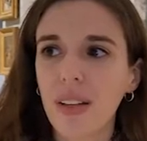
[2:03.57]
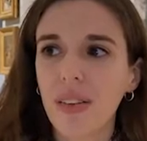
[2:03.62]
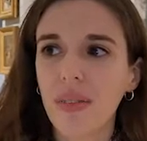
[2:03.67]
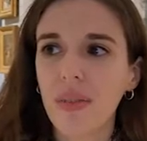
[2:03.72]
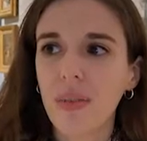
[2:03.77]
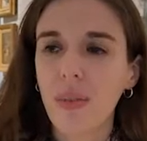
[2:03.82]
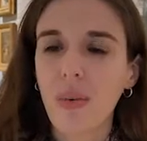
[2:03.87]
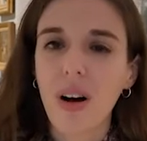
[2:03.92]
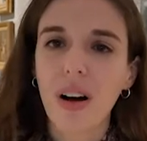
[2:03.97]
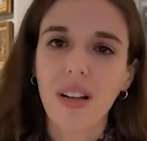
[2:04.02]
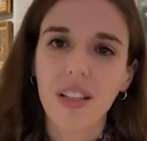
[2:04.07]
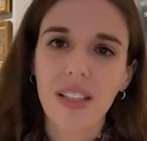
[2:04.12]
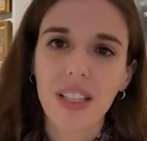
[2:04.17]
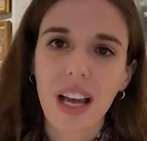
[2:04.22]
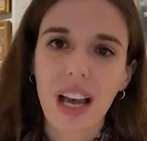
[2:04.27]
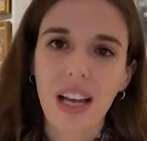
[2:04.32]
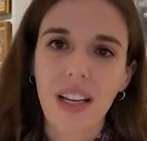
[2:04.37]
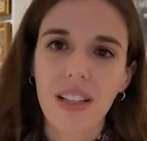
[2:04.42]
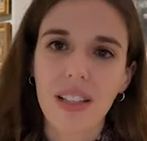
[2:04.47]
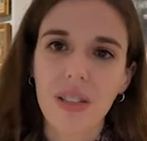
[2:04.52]
wall
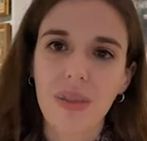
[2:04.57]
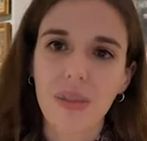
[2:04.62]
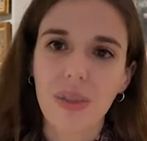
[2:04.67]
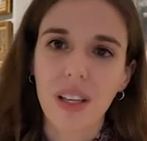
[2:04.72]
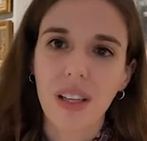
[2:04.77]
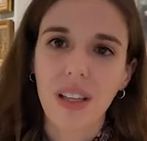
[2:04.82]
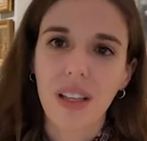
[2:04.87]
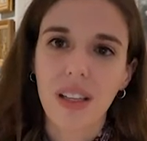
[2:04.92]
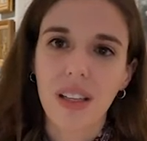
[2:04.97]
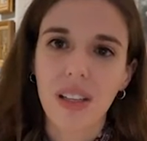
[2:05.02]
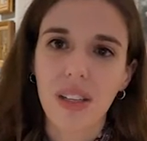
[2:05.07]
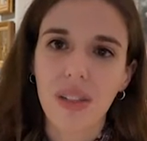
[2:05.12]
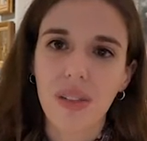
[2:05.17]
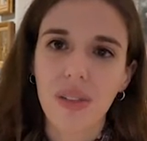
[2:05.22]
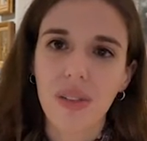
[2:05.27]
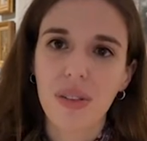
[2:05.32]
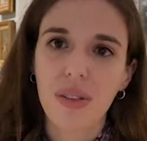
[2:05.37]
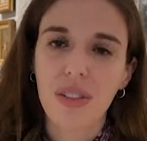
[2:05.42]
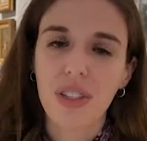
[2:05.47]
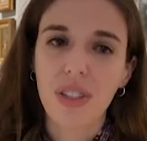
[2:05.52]
text, we
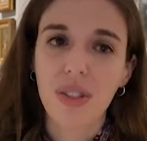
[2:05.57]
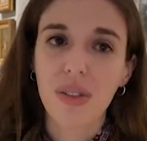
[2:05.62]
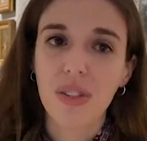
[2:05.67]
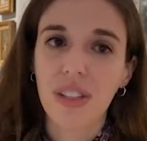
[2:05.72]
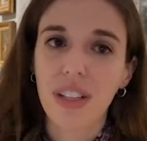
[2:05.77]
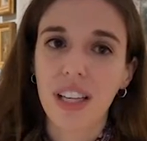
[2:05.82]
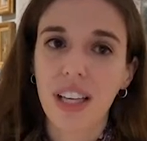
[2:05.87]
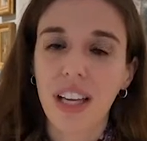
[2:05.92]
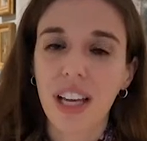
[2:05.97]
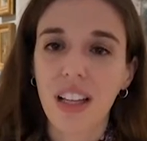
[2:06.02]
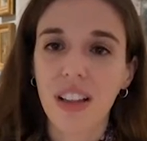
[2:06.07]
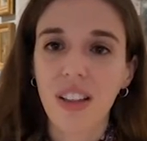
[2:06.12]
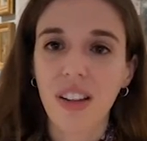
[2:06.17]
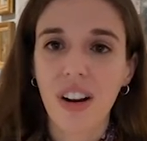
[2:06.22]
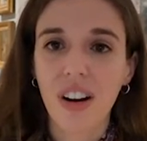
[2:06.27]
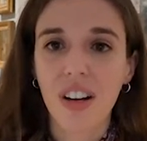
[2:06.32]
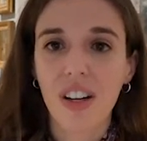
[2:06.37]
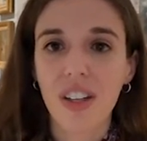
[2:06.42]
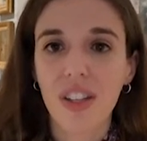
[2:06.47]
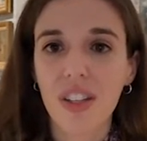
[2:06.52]
use usually a
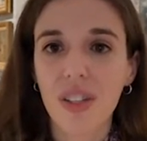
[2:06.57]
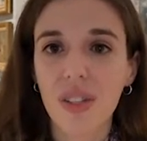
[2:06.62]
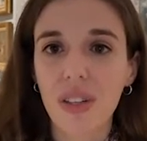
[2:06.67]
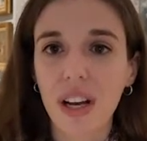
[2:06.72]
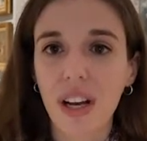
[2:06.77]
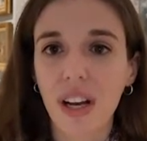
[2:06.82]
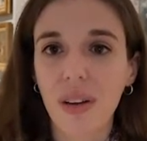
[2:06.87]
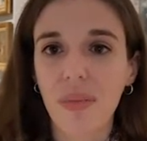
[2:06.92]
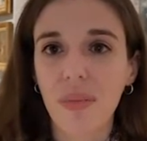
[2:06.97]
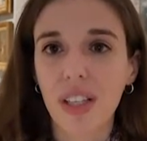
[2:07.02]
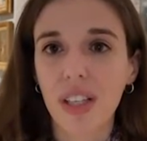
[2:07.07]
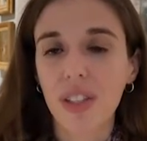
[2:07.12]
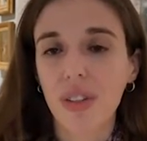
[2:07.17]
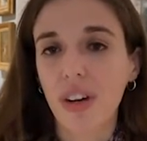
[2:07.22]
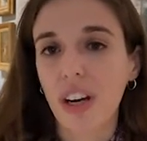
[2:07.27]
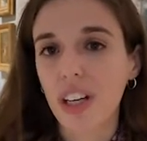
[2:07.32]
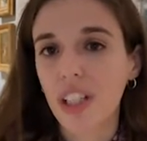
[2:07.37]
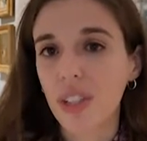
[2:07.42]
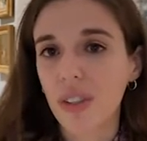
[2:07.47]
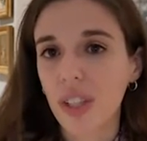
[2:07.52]
large
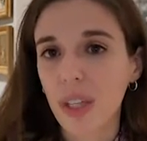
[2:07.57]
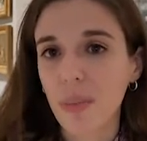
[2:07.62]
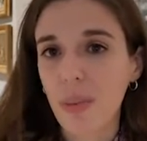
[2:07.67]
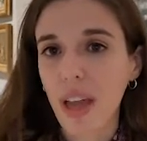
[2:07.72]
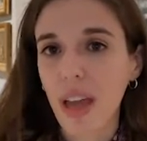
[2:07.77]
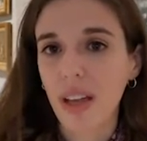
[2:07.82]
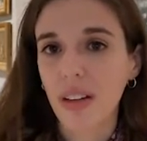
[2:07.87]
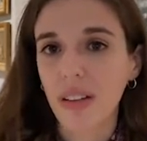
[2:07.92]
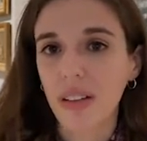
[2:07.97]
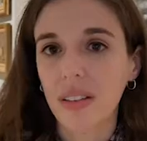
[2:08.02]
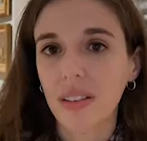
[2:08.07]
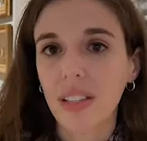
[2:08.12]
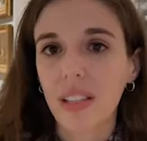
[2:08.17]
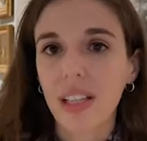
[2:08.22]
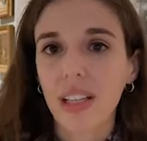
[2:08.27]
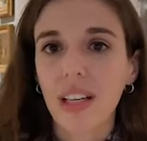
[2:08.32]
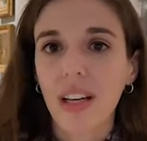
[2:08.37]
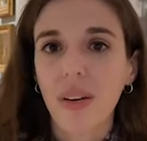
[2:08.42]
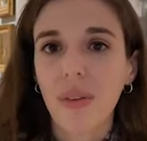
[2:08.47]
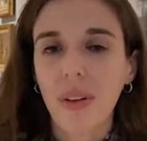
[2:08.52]
introductory panel.
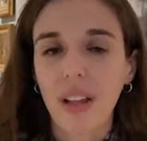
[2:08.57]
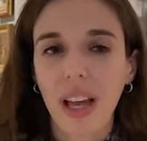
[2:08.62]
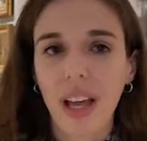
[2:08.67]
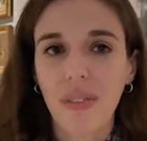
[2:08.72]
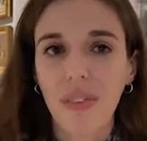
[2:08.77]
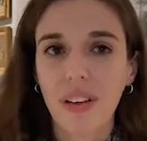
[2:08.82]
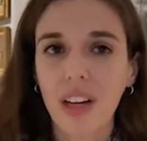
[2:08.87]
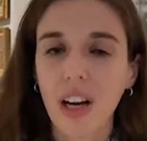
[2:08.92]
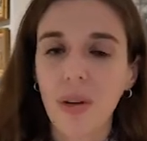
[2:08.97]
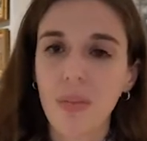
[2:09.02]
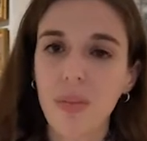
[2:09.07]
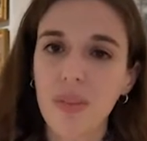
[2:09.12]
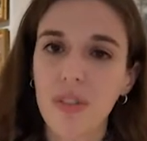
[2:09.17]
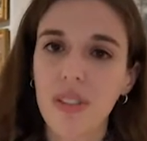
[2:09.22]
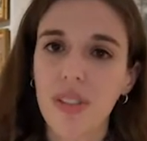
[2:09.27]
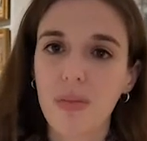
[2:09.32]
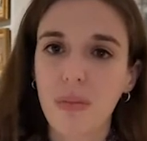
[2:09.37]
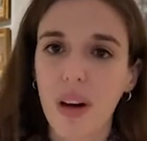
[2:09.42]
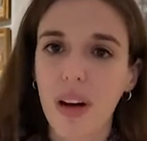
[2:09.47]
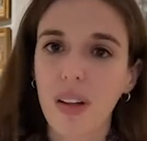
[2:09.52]
We'll have a couple
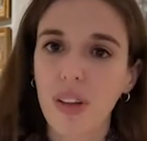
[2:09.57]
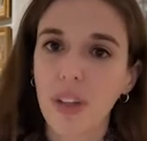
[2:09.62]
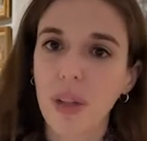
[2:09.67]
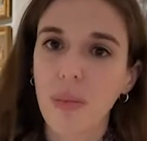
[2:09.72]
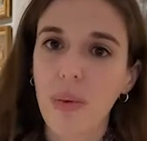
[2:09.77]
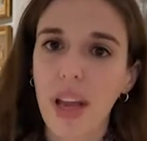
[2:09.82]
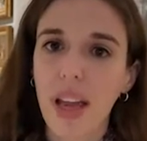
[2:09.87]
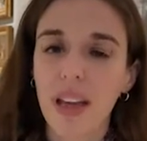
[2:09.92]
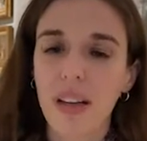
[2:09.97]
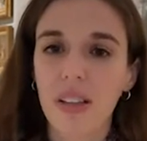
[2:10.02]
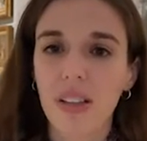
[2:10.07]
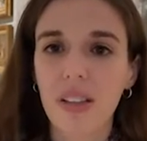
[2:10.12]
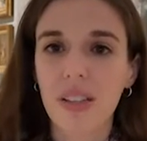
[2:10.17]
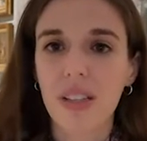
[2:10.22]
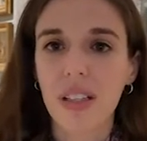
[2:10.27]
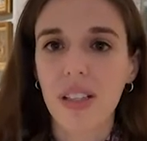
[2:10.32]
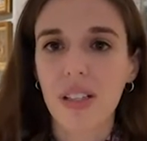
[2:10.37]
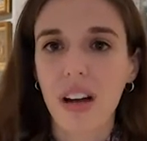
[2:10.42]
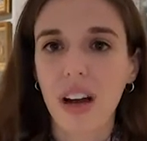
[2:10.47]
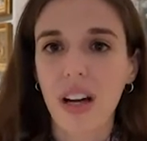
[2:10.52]
smaller panels
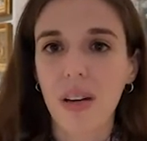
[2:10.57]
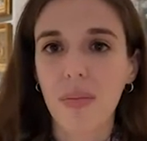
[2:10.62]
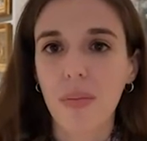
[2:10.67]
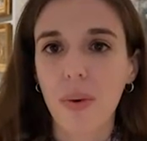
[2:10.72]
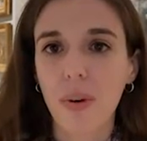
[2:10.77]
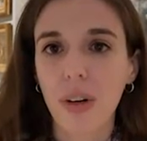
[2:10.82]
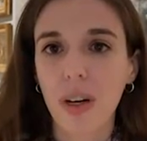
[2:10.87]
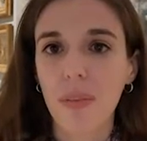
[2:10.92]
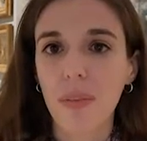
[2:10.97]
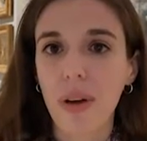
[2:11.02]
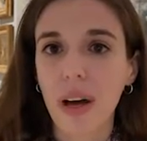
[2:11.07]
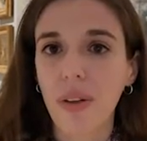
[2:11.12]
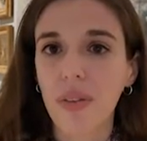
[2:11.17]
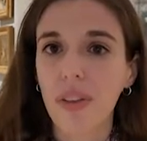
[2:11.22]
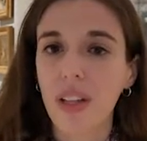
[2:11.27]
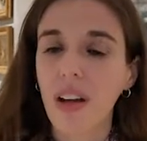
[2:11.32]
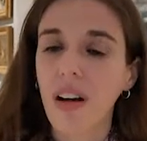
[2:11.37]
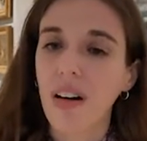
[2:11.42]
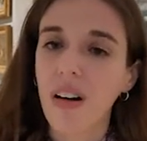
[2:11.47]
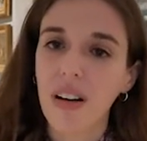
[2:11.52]
that talk more
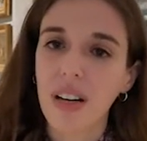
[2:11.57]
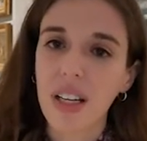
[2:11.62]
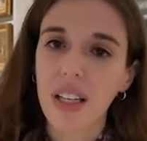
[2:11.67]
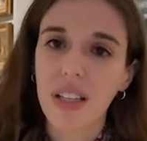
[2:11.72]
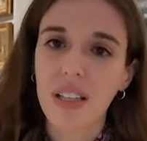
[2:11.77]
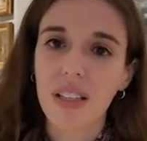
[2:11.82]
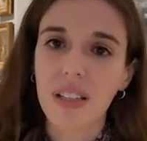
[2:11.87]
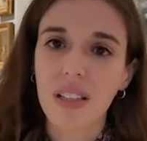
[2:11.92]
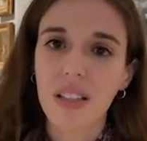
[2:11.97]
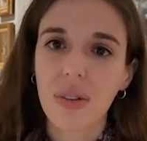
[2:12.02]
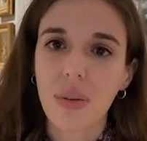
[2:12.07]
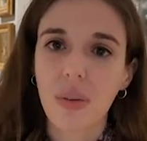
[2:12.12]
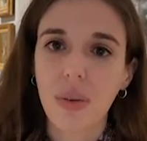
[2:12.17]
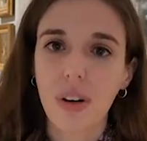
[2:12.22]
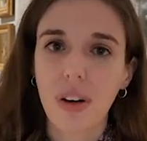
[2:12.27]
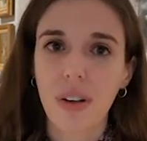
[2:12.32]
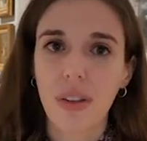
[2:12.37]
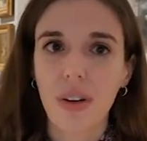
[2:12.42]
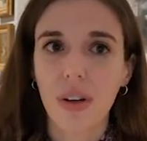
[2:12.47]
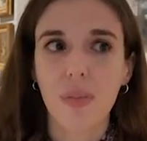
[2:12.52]
about the artist
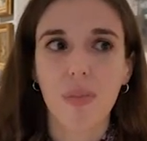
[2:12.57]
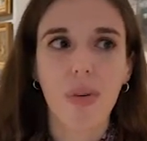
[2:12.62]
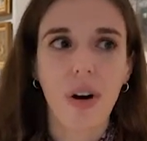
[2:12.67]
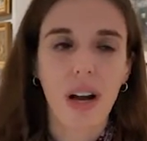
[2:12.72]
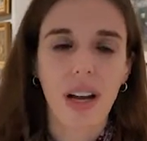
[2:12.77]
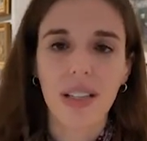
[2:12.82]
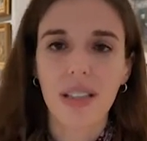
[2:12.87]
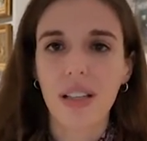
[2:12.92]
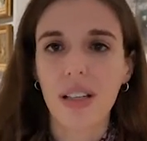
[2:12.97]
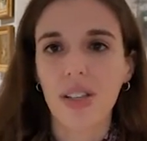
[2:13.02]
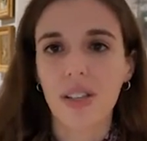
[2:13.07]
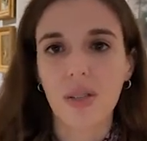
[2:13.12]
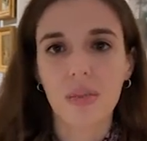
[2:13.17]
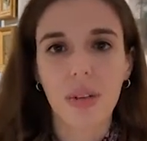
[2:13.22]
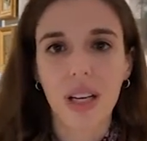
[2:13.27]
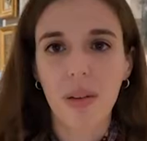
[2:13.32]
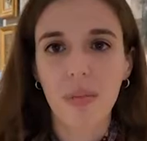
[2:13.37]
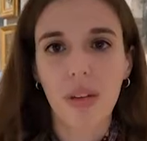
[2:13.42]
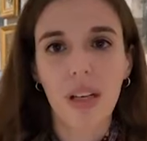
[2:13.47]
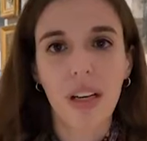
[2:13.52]
or their process, or
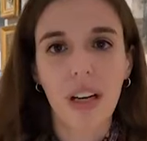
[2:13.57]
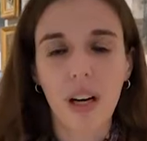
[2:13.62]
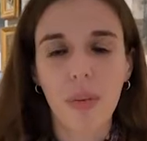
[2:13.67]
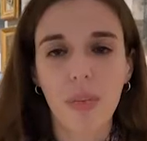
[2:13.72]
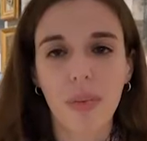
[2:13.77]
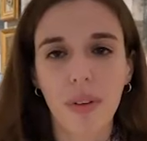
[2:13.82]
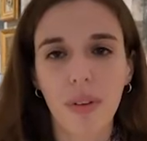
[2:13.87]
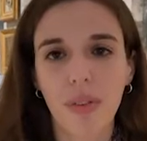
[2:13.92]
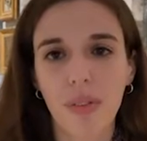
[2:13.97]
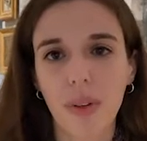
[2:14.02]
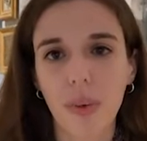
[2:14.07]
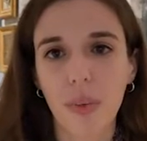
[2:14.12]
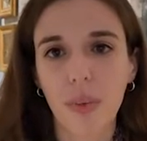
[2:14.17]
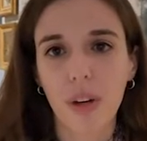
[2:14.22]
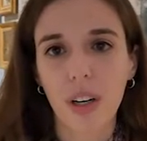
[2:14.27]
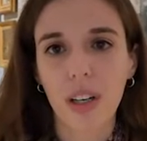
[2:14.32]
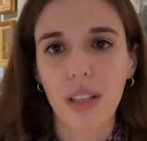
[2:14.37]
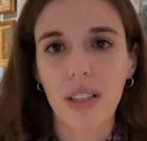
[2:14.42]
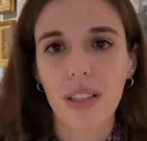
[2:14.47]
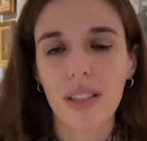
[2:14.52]
maybe a couple of their
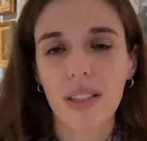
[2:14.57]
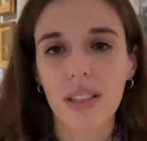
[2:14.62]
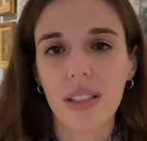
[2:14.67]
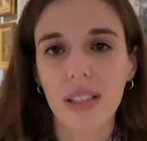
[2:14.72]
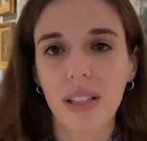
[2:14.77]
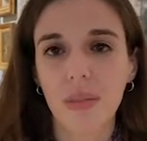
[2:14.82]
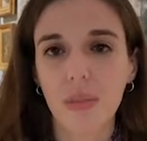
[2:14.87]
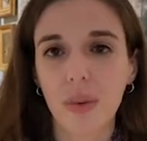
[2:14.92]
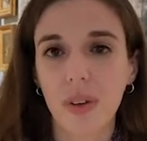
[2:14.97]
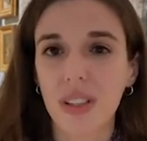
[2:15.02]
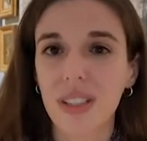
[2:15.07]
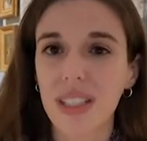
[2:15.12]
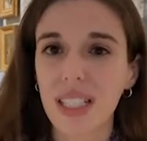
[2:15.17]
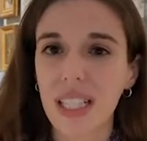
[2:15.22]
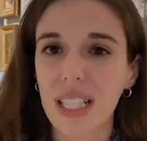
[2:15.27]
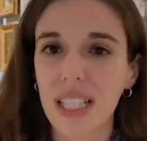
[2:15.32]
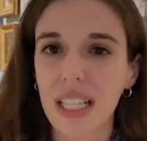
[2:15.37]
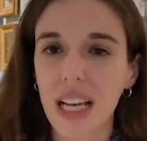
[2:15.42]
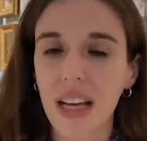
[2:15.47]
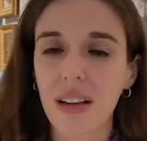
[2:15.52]
works in more
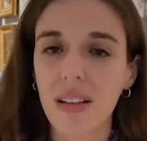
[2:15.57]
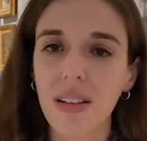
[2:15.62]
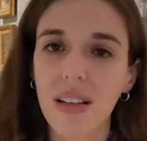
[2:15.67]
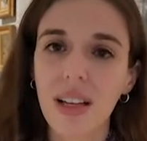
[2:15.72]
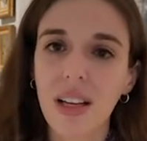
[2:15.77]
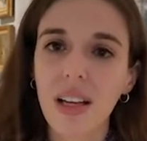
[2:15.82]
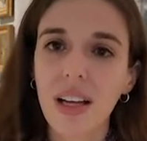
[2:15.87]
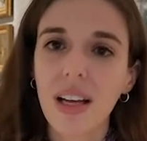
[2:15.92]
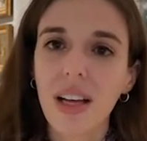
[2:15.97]
detail.